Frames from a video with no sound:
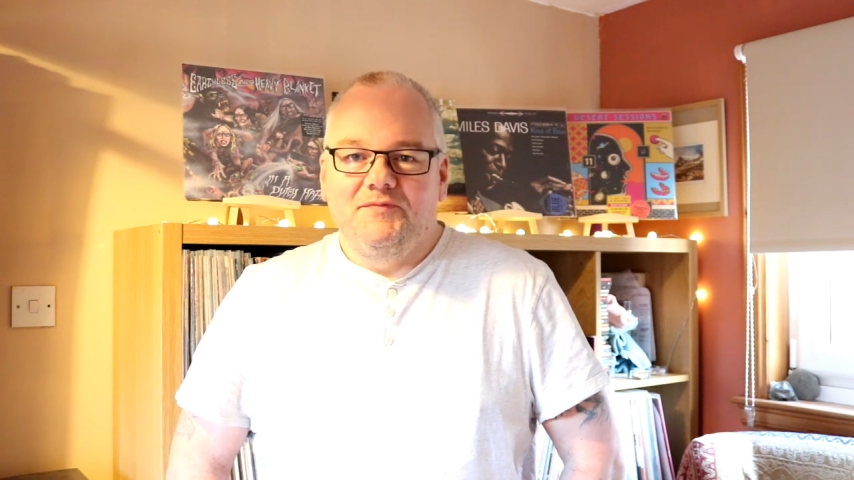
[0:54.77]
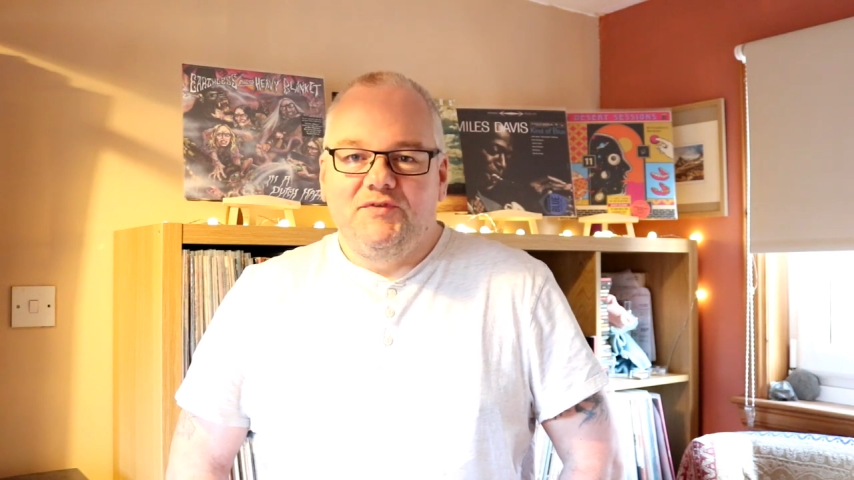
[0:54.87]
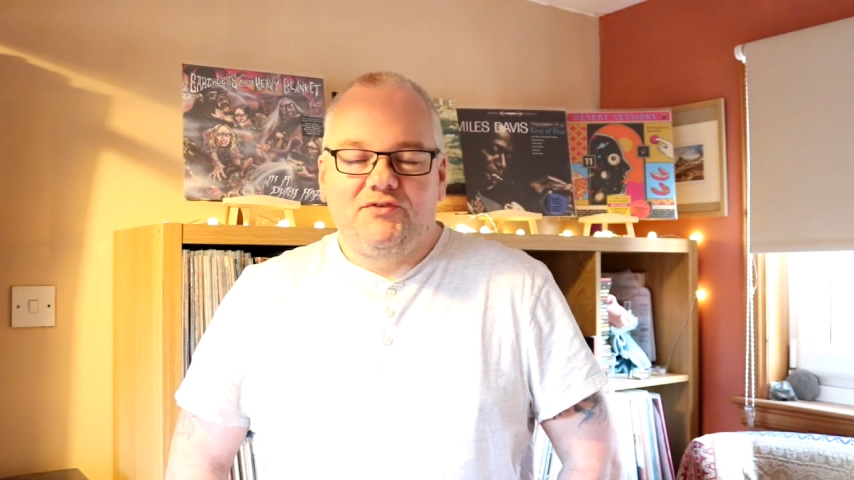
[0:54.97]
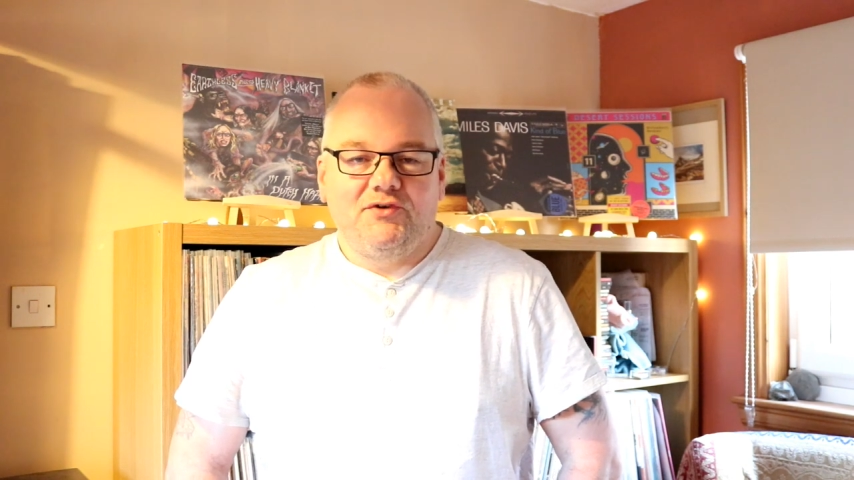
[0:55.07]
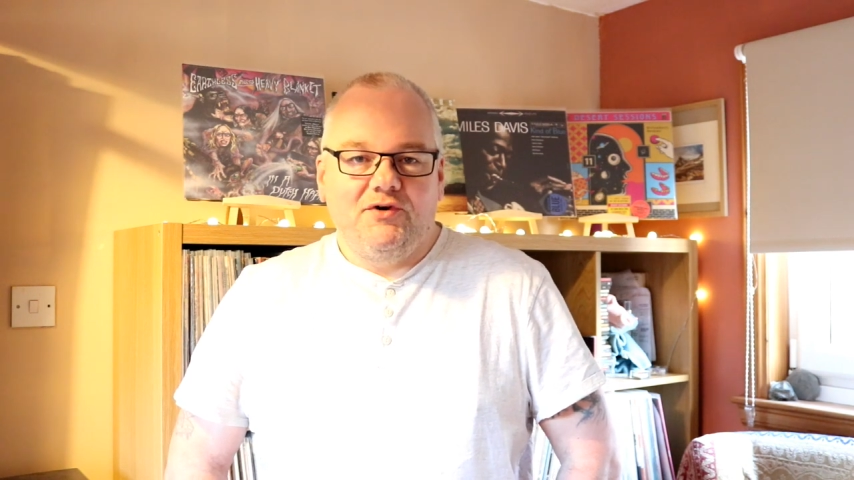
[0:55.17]

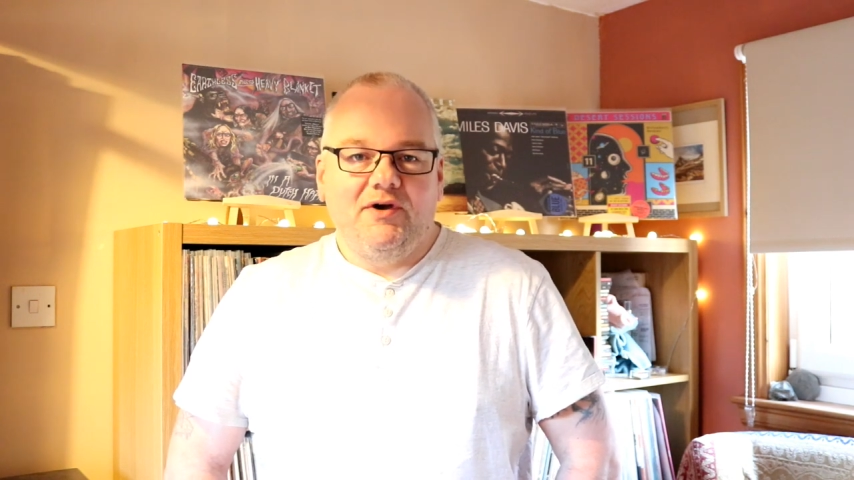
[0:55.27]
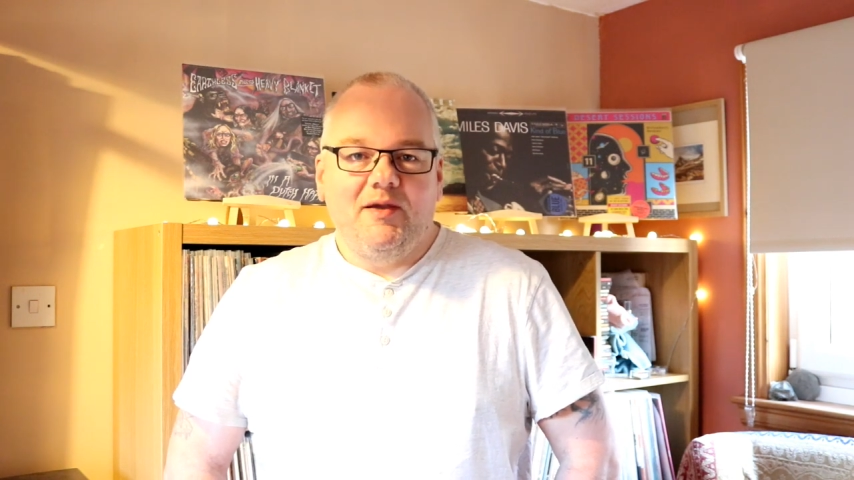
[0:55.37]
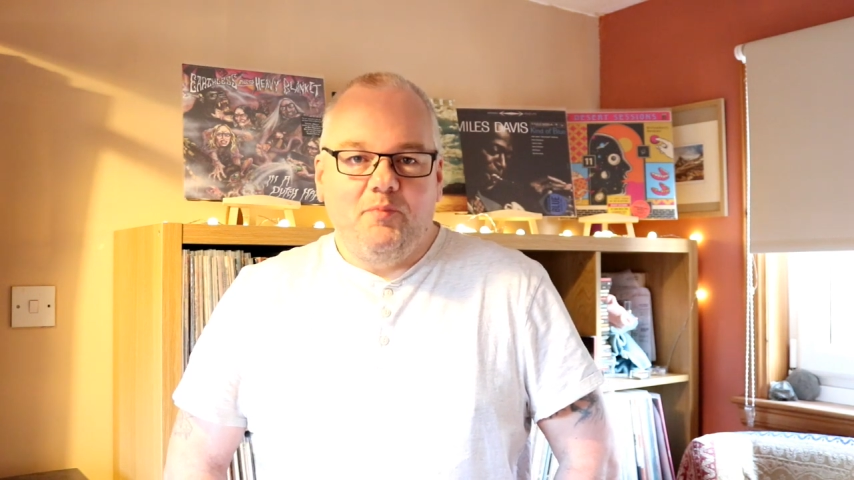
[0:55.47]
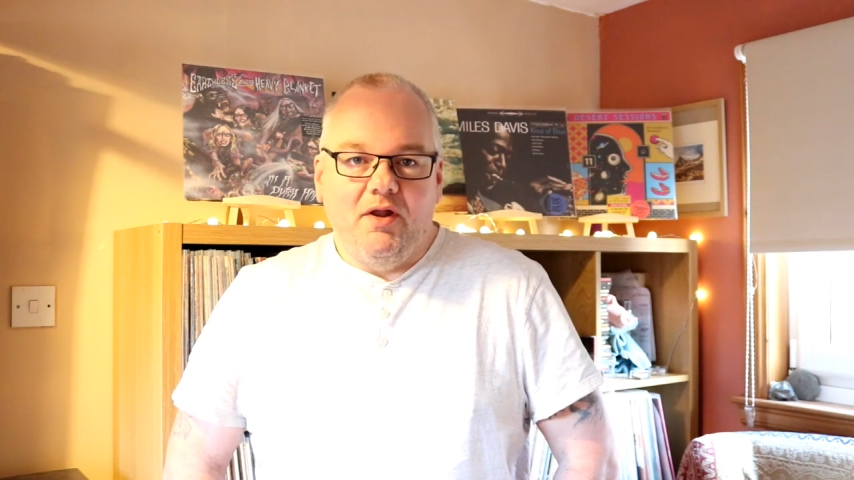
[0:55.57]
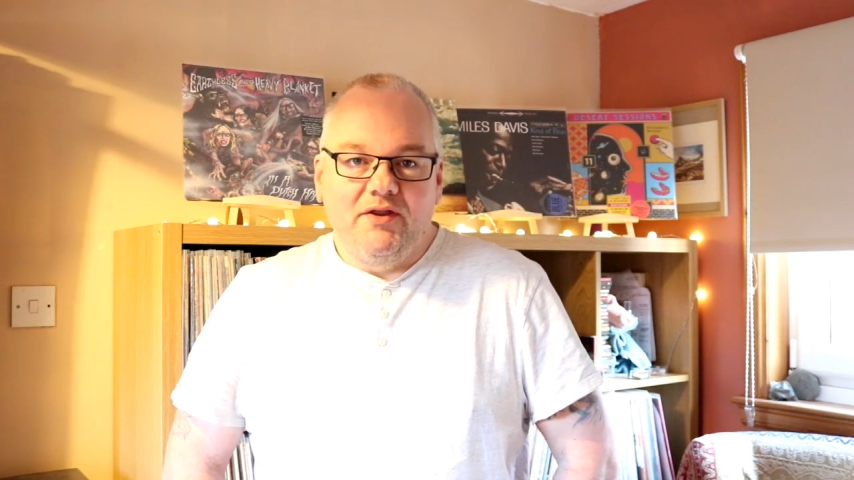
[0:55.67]
So I
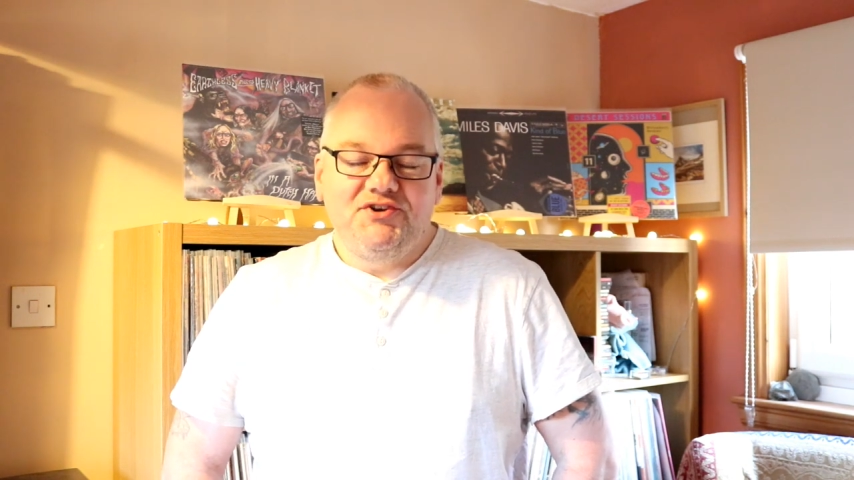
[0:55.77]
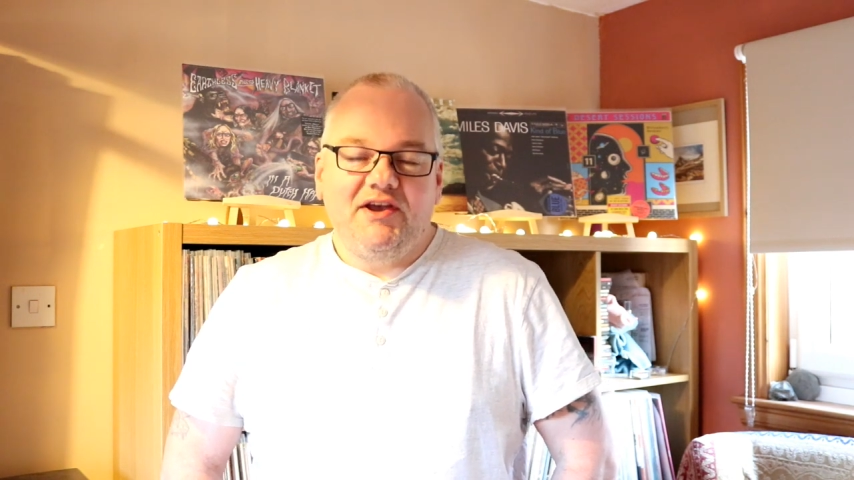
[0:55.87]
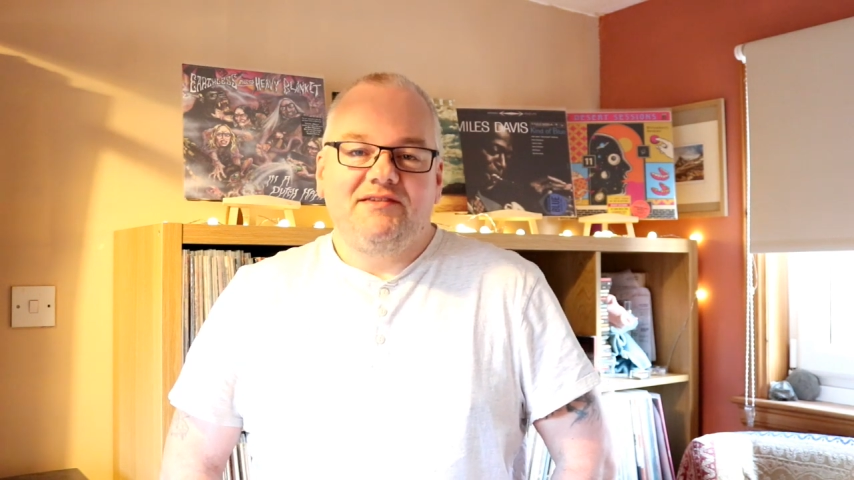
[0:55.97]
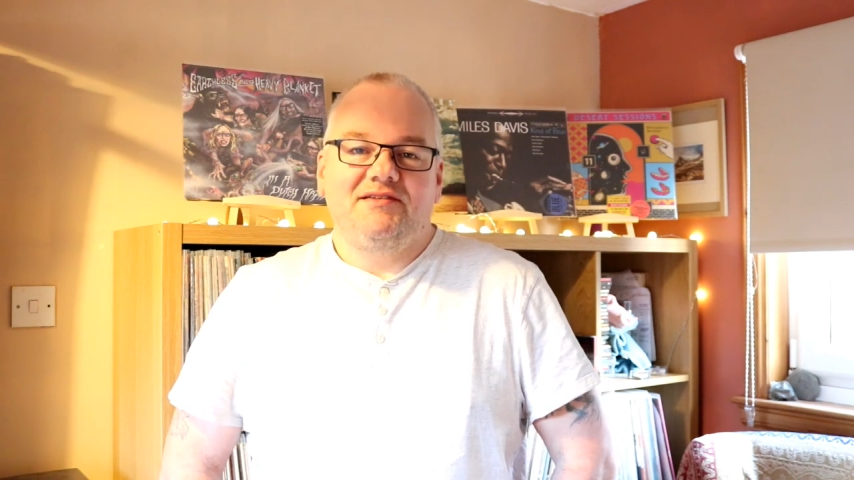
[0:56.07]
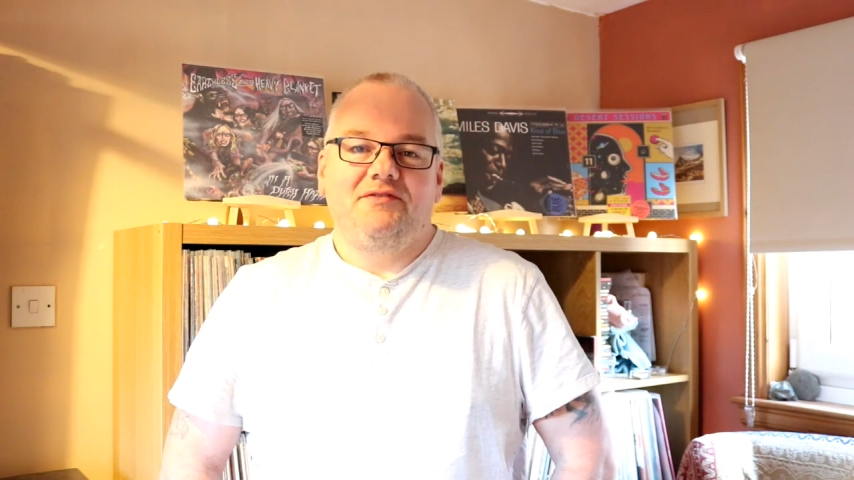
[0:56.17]

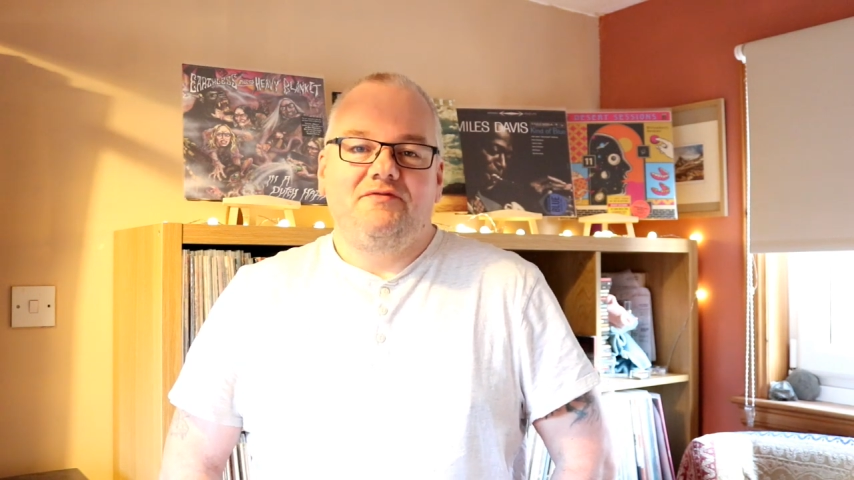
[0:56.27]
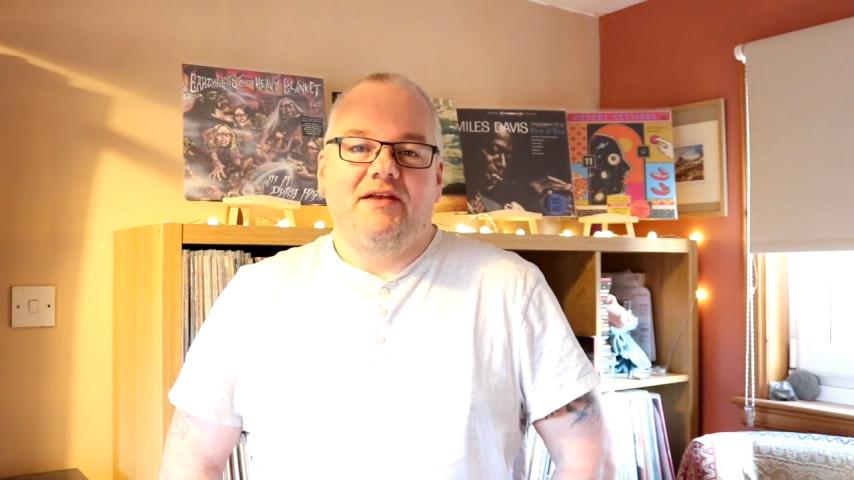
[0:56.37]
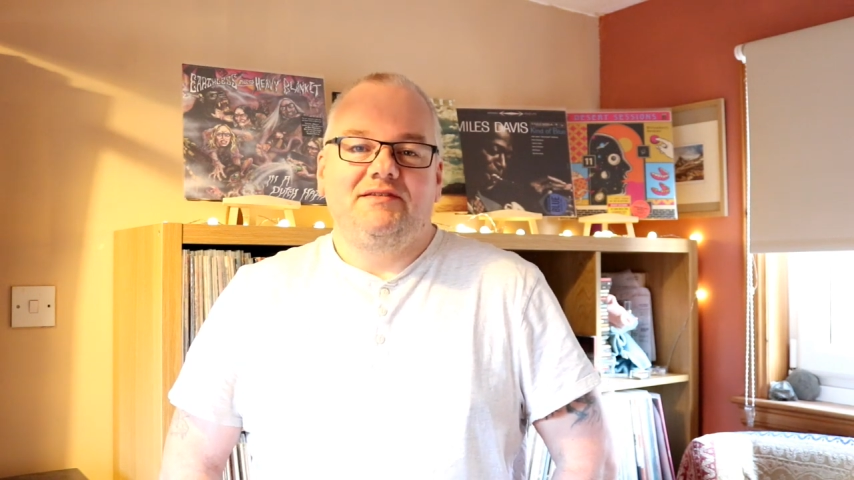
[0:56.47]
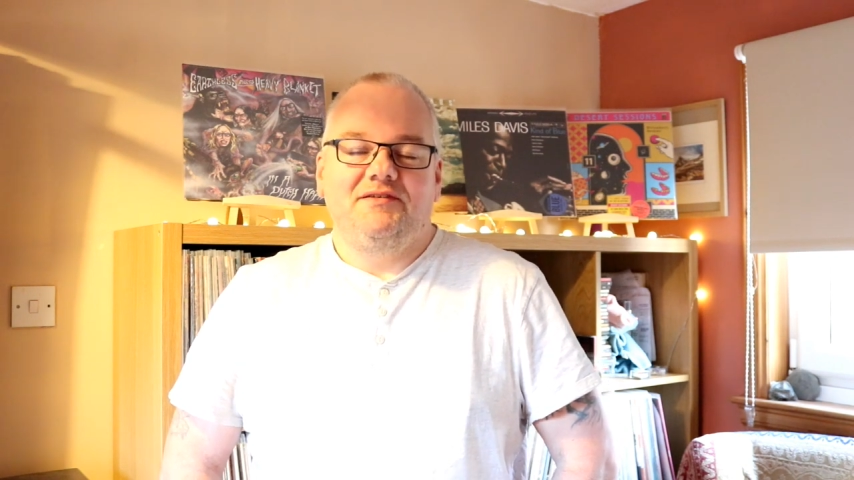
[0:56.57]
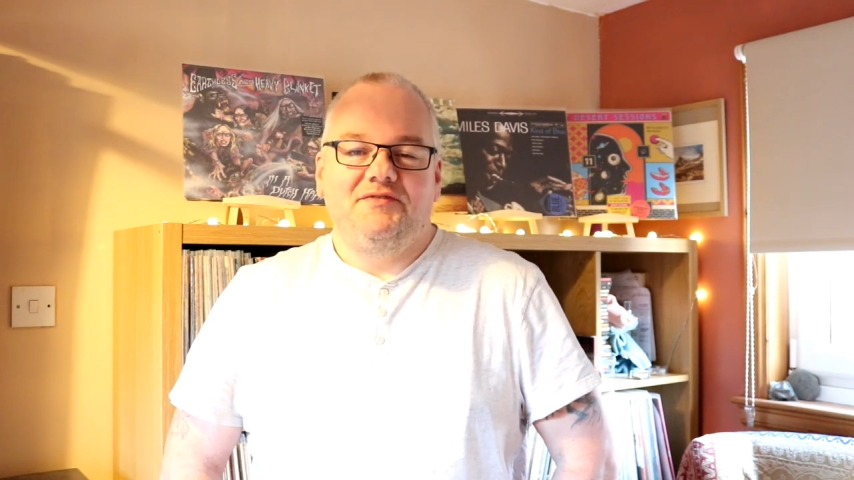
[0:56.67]
apologise in
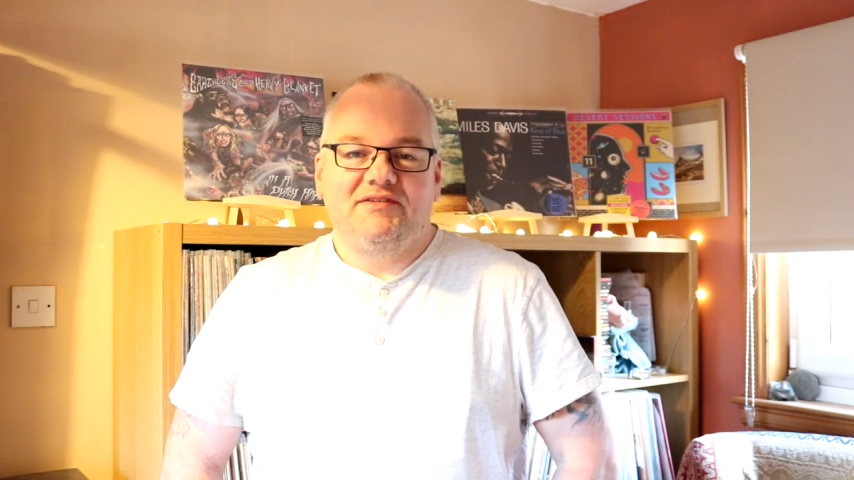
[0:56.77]
advance if